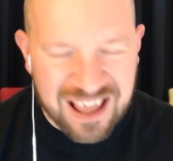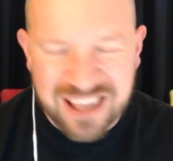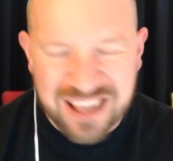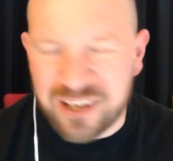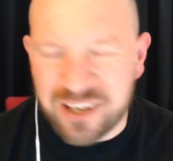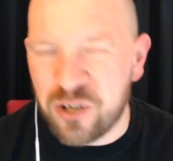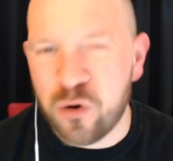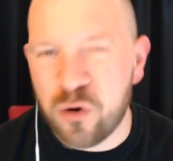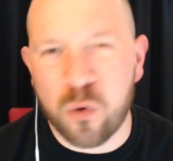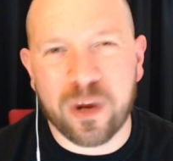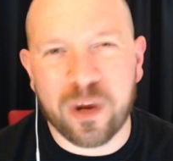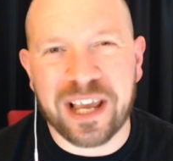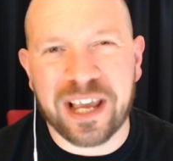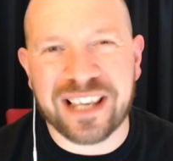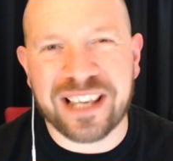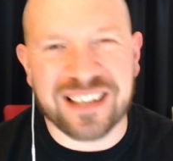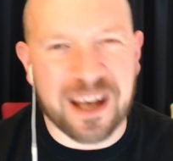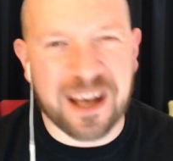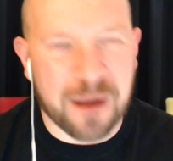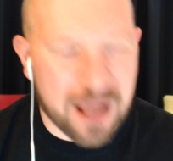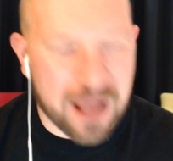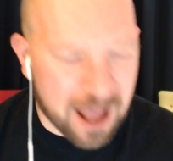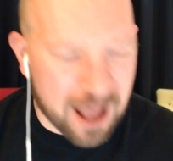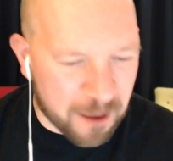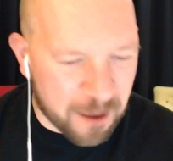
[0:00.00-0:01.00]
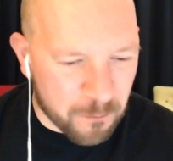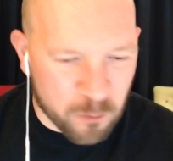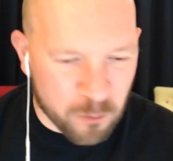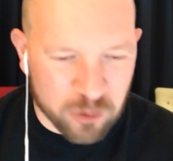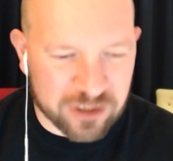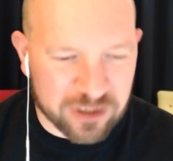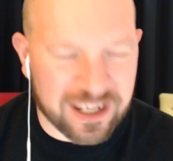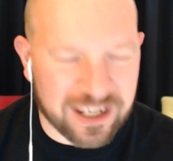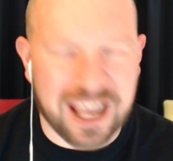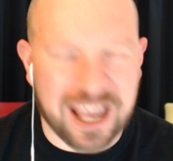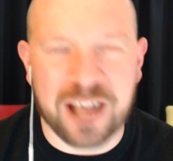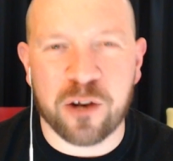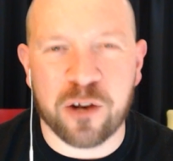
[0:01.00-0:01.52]
You know what is? I
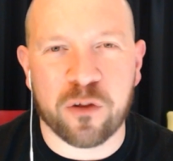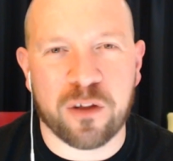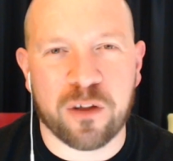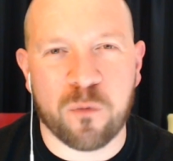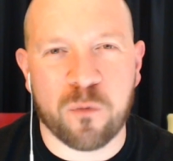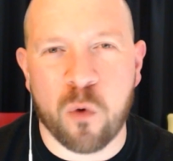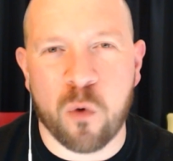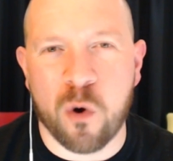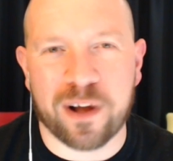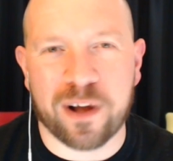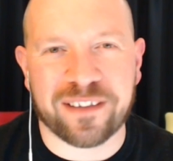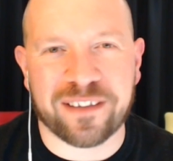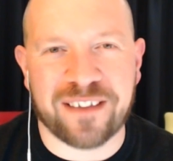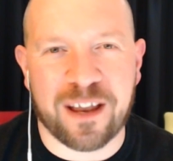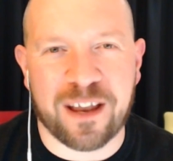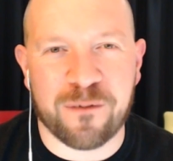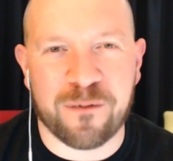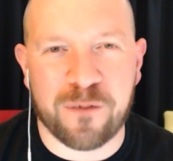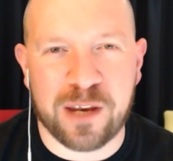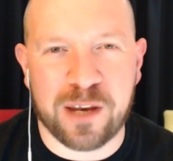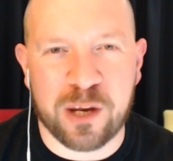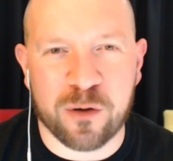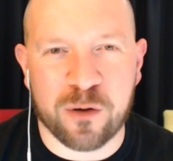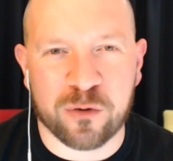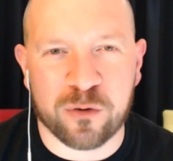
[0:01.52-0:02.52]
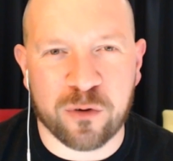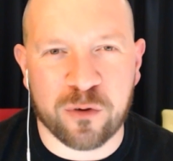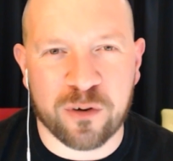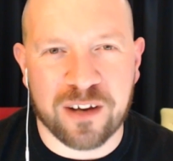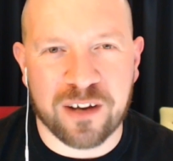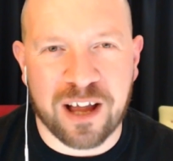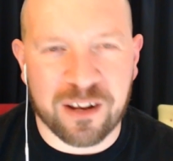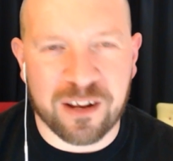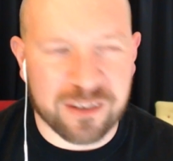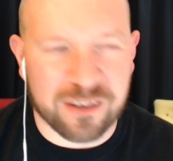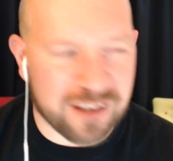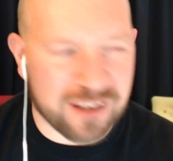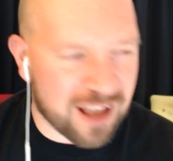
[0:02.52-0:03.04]
must get another Walking Dead video done.
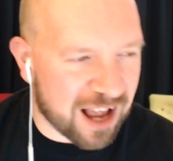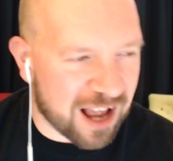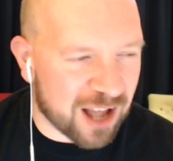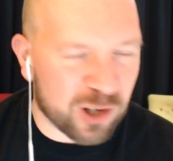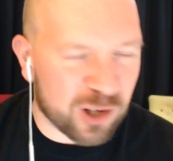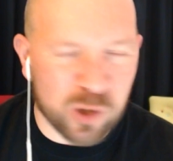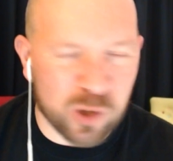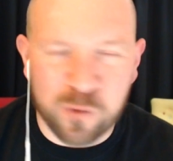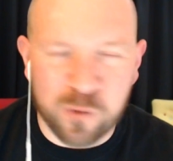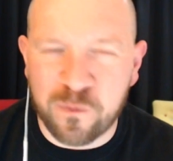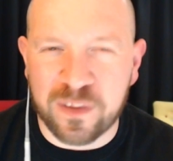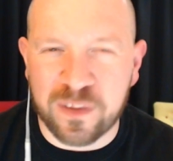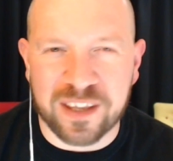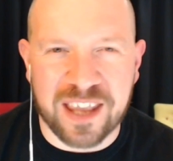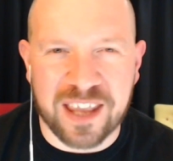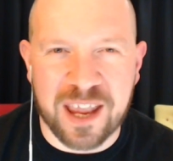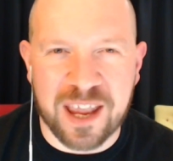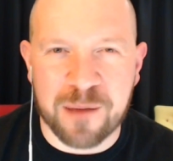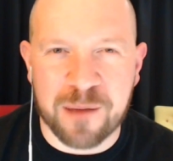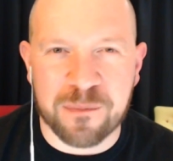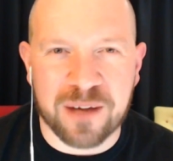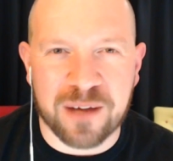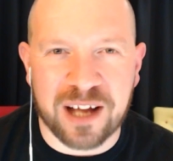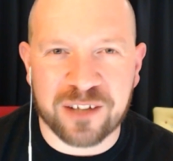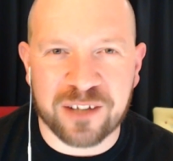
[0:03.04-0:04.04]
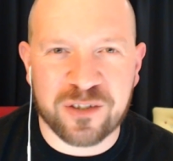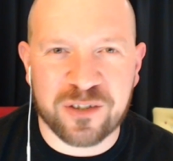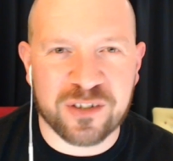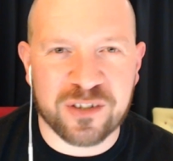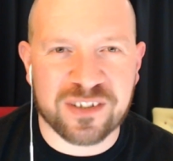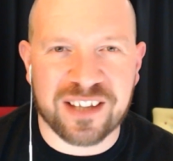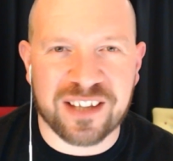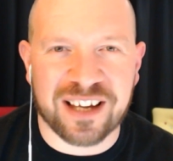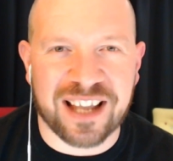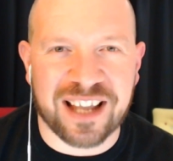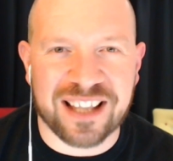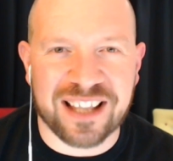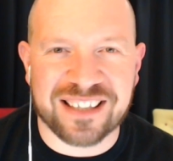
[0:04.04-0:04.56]
I love the game. I
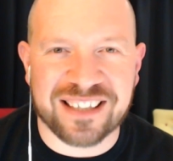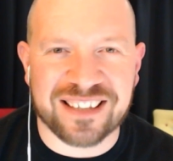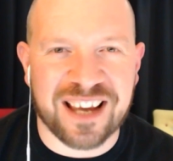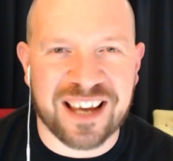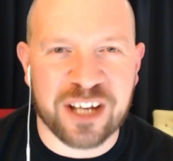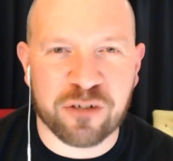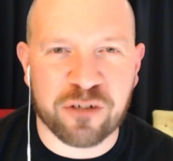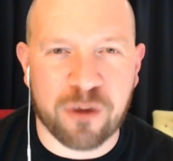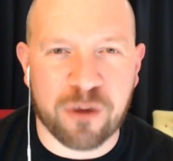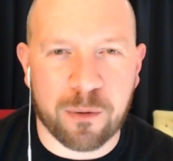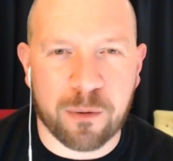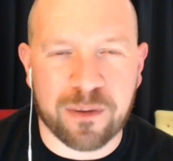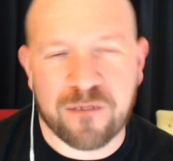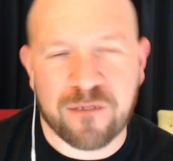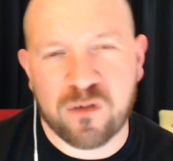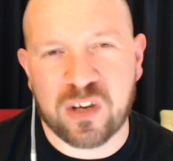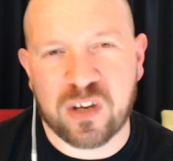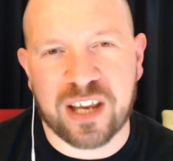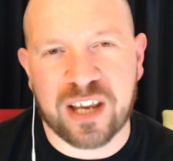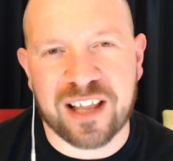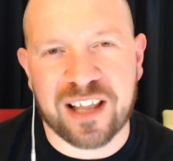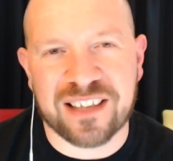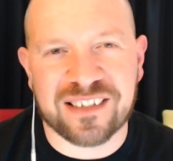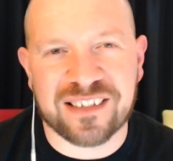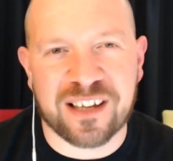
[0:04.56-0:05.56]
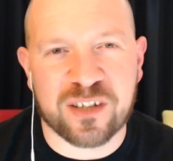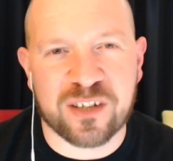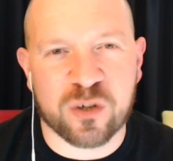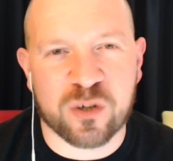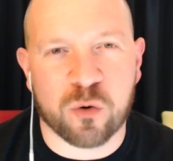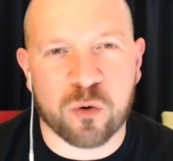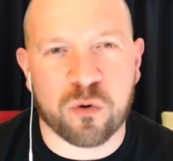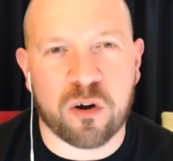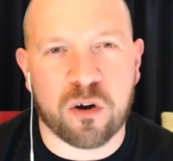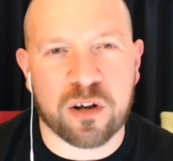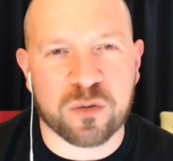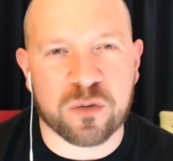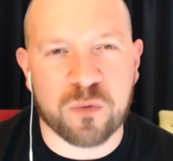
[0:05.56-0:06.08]
get sidetracked with everything else that's
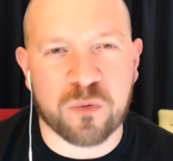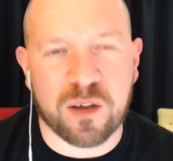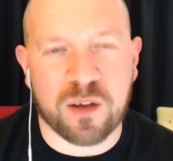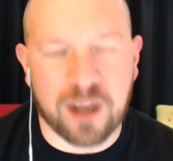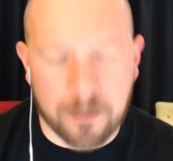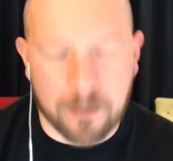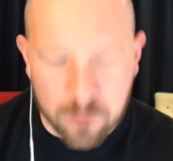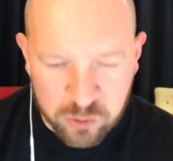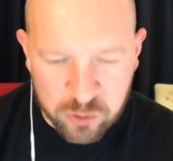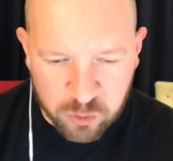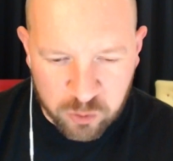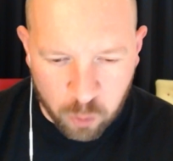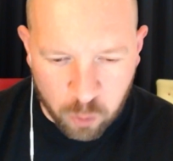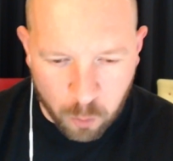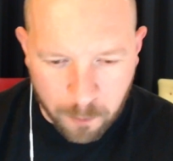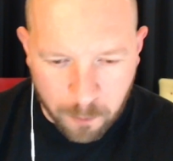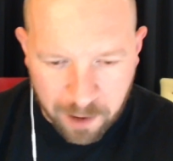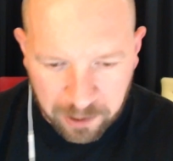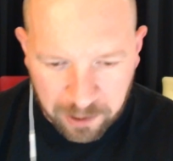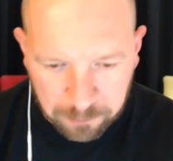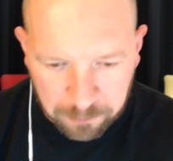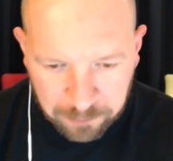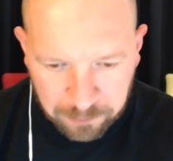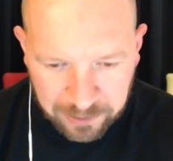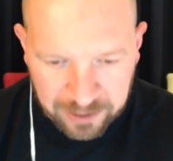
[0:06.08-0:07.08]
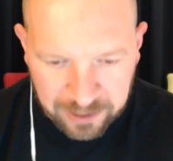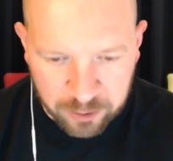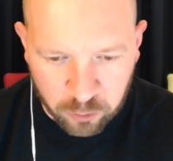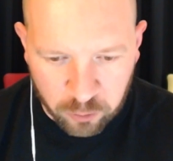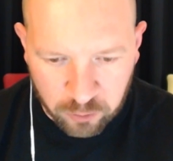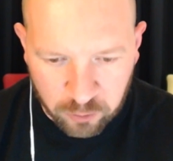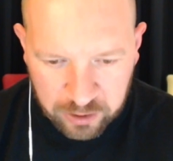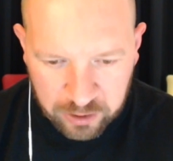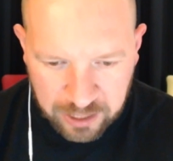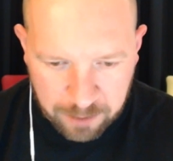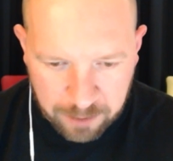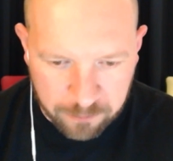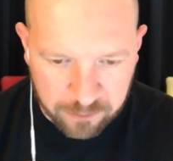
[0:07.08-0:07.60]
going on as well. I must go back and play another
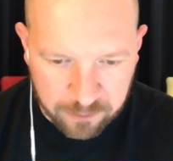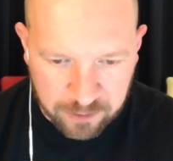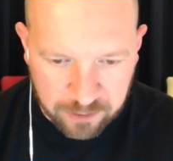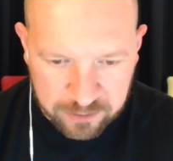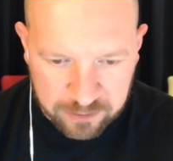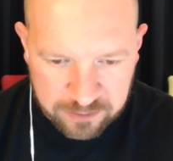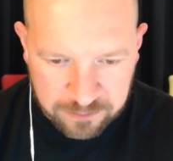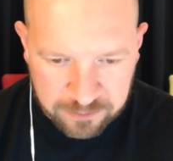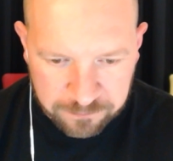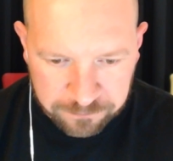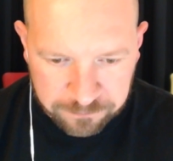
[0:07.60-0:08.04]
game of that.